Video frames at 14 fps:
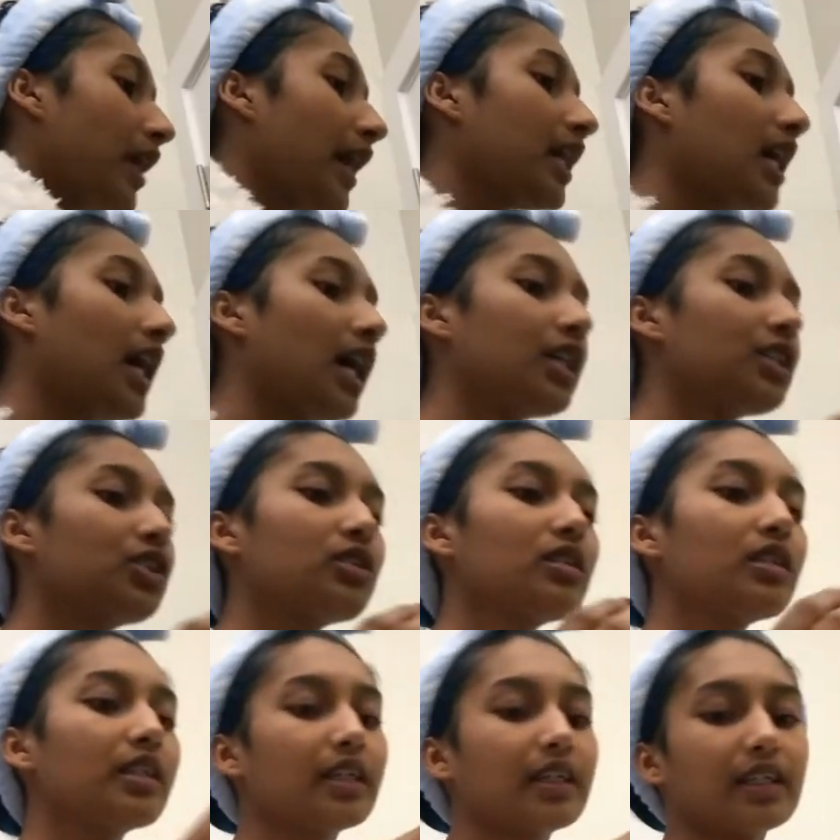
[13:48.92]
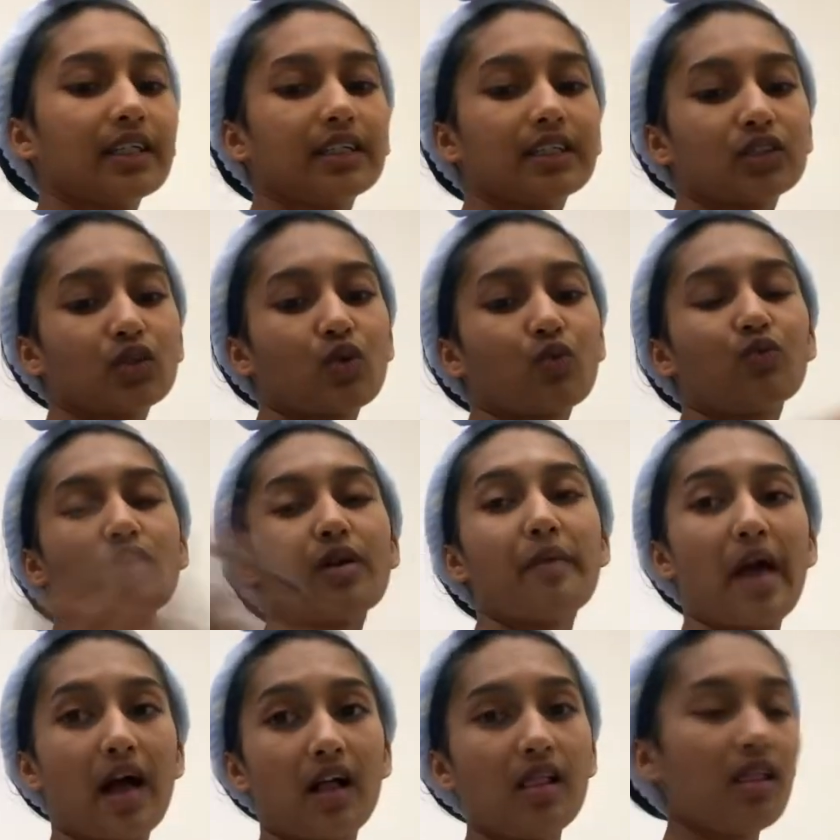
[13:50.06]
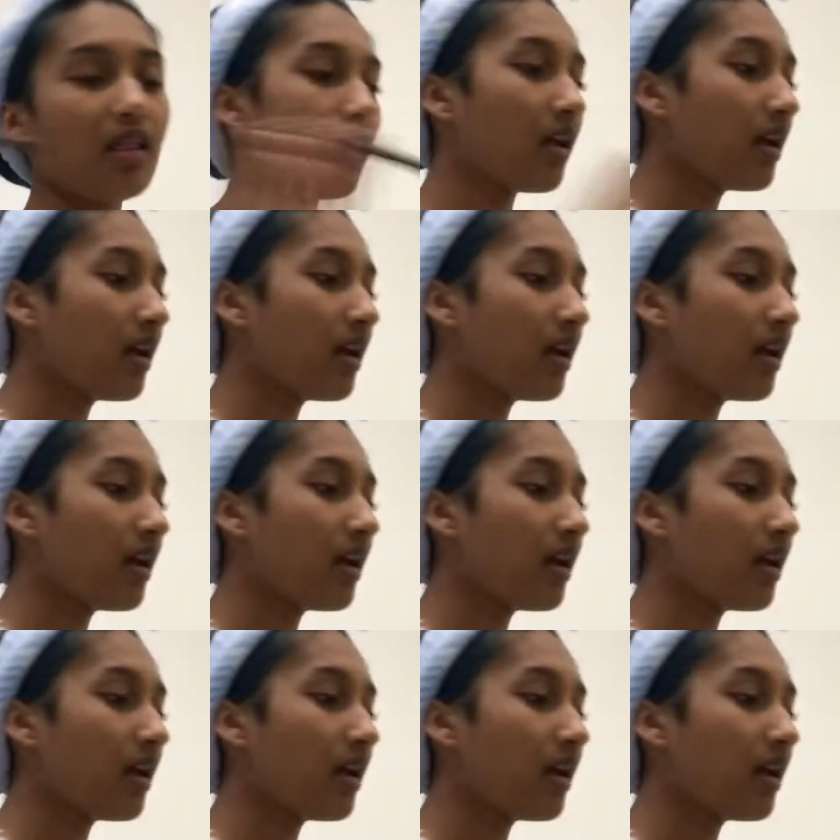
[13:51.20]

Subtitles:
kajal is Rimmel,